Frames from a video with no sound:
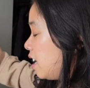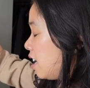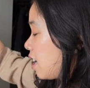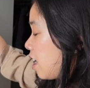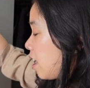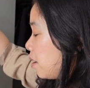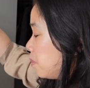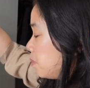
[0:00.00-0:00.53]
It
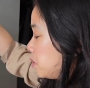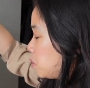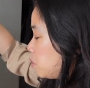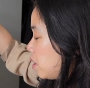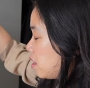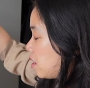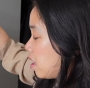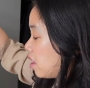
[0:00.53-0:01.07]
comes
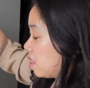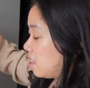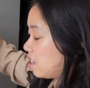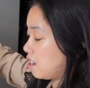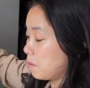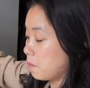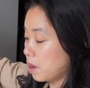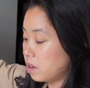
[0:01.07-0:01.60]
with a
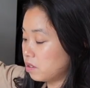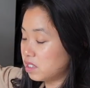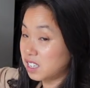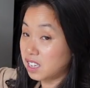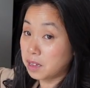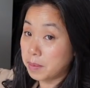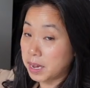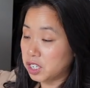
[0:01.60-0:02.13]
thin belt
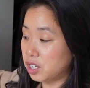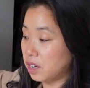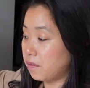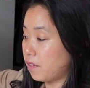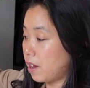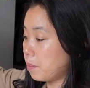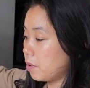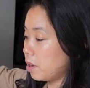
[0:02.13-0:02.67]
in the matching
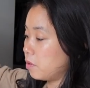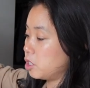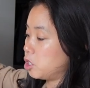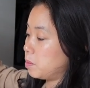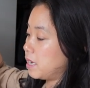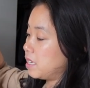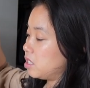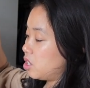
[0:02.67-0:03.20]
fabric,
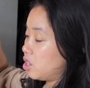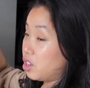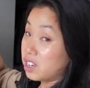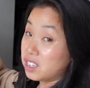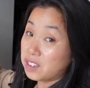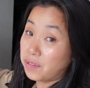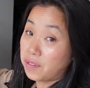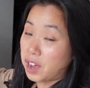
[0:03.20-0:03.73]
which means that you
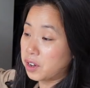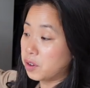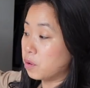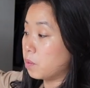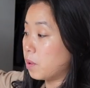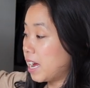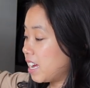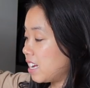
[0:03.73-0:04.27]
can define your
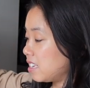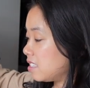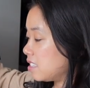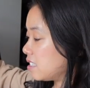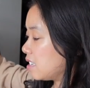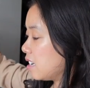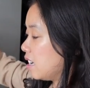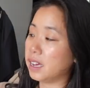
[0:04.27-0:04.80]

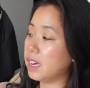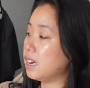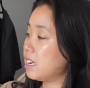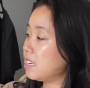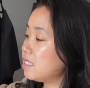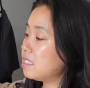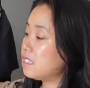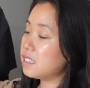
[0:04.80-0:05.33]
waist. It
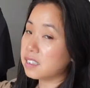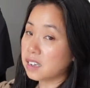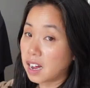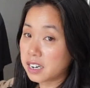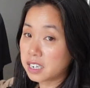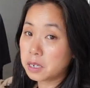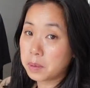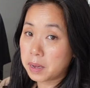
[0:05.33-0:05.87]
is
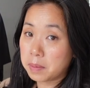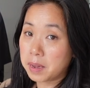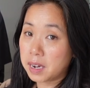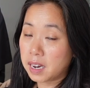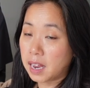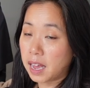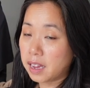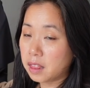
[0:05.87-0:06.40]
designed to be a
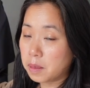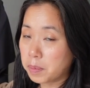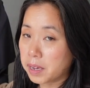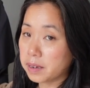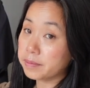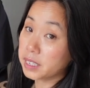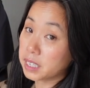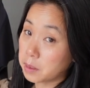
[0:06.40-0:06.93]
midi length,
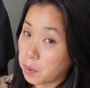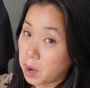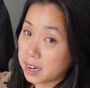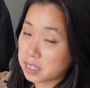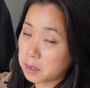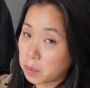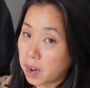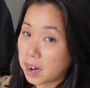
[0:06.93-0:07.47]
but
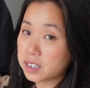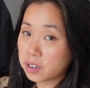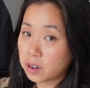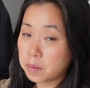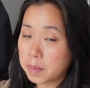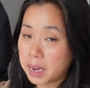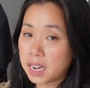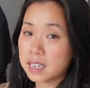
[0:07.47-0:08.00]
surprise, surprise,
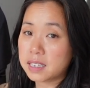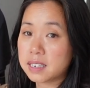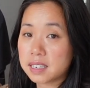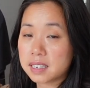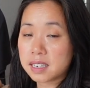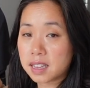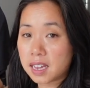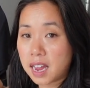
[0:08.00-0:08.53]
on me it
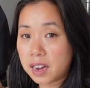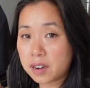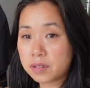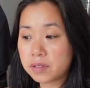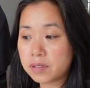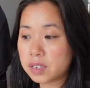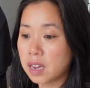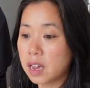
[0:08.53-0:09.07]
sits at the
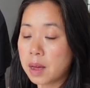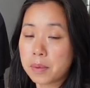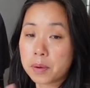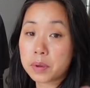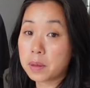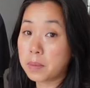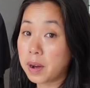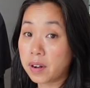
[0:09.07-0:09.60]
ankles. But
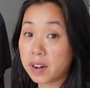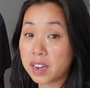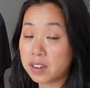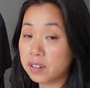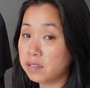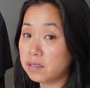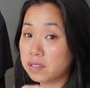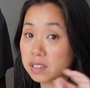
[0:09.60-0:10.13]
with a pair of
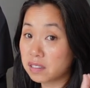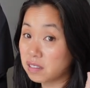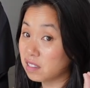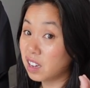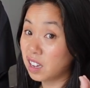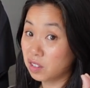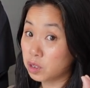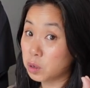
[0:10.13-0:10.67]
heels,
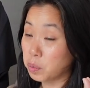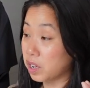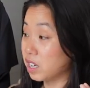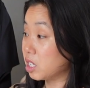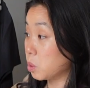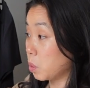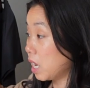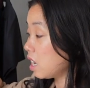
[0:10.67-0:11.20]
it looks pretty
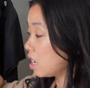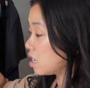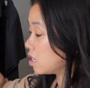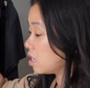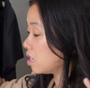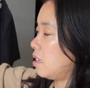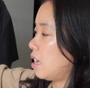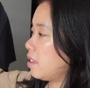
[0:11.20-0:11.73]
swink.
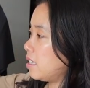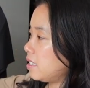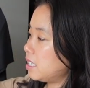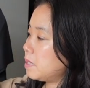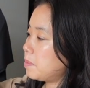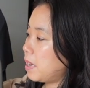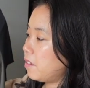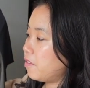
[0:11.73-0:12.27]
Now, this
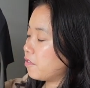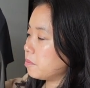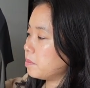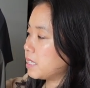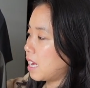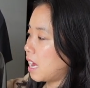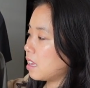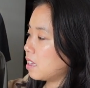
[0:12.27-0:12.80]
is made from
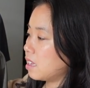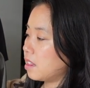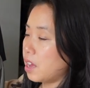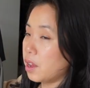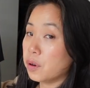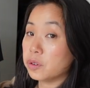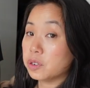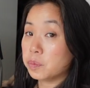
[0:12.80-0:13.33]
Scanlan
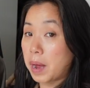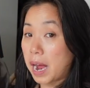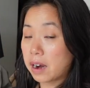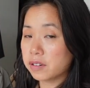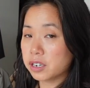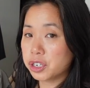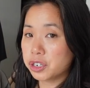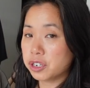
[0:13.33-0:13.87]
Theodore's
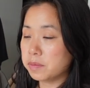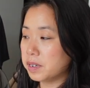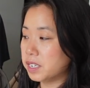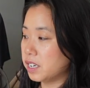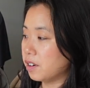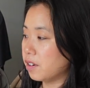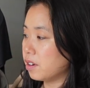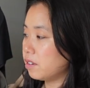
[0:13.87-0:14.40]
parachute
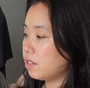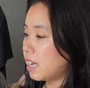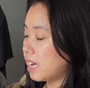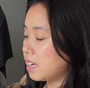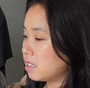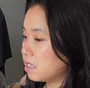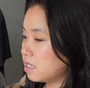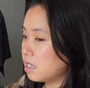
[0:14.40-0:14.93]
material,
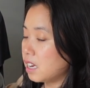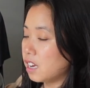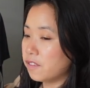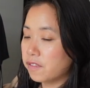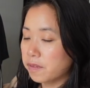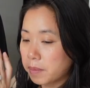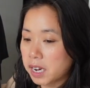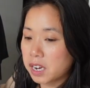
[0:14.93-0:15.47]
and
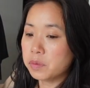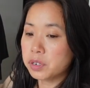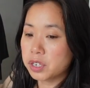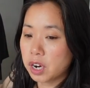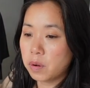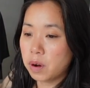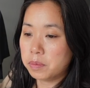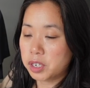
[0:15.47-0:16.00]
if money was
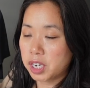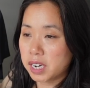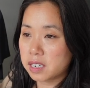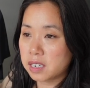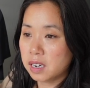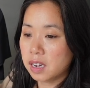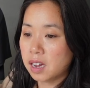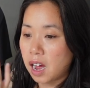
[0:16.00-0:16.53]
no
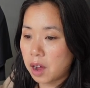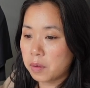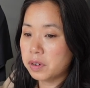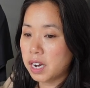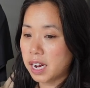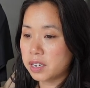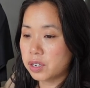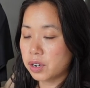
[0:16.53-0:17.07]
object, I would
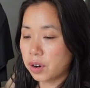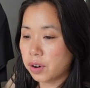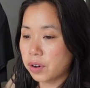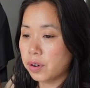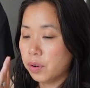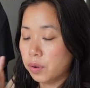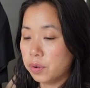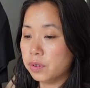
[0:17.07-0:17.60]
like to
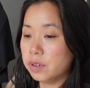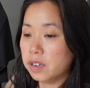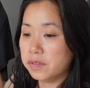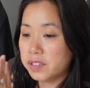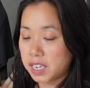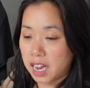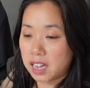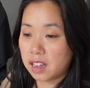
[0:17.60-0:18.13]
own all of
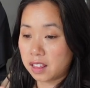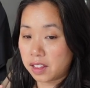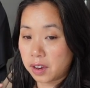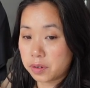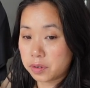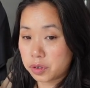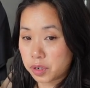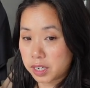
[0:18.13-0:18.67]
Scanlan
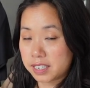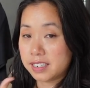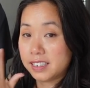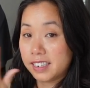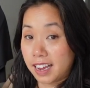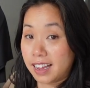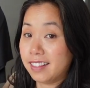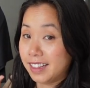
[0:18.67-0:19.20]
Theodore's
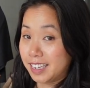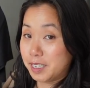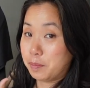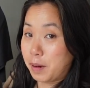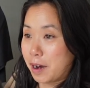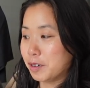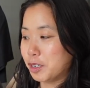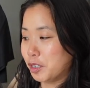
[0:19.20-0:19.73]
dresses in this
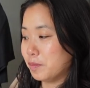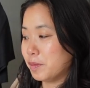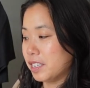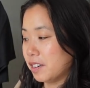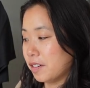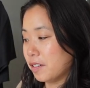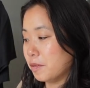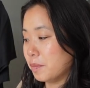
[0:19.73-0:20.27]
parachute
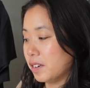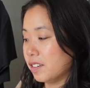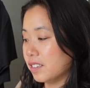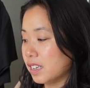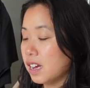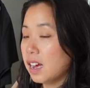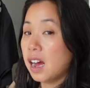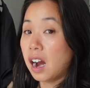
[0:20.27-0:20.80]
material because
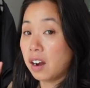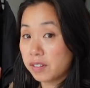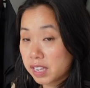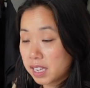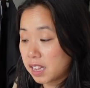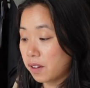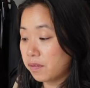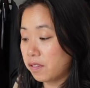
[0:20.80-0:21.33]
I
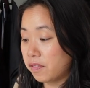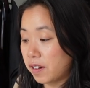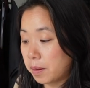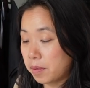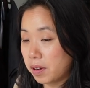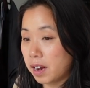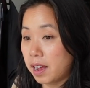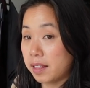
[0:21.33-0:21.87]
really love the
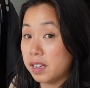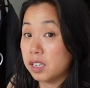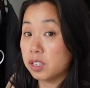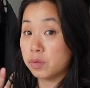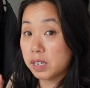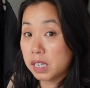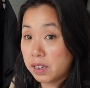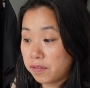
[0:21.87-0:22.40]
fabric. I think it's
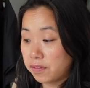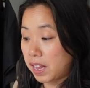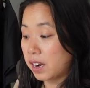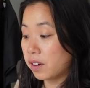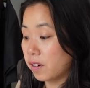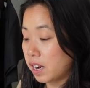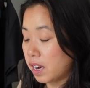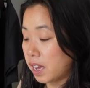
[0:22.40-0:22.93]
really
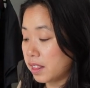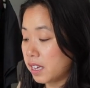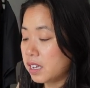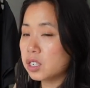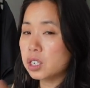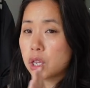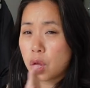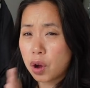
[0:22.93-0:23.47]
flattering. I think
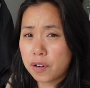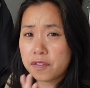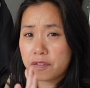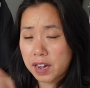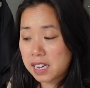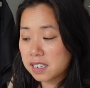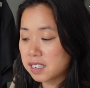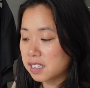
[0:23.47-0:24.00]
it's low
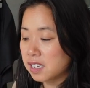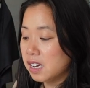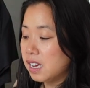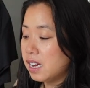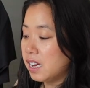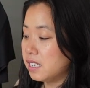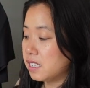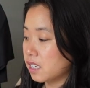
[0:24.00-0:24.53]
fuss.
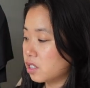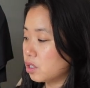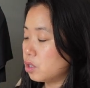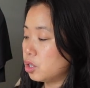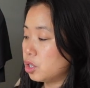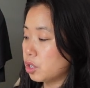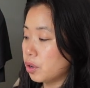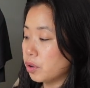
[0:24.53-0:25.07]
It doesn't
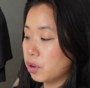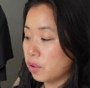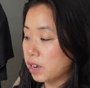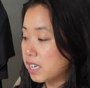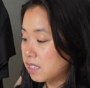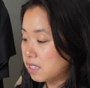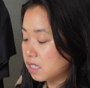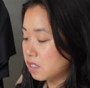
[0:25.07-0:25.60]
show
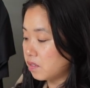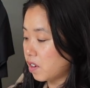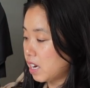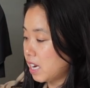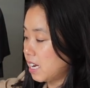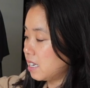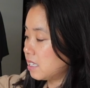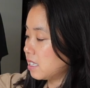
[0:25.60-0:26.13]
creases very
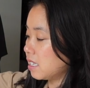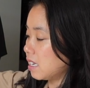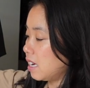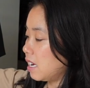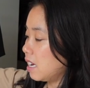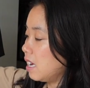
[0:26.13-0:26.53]
easily.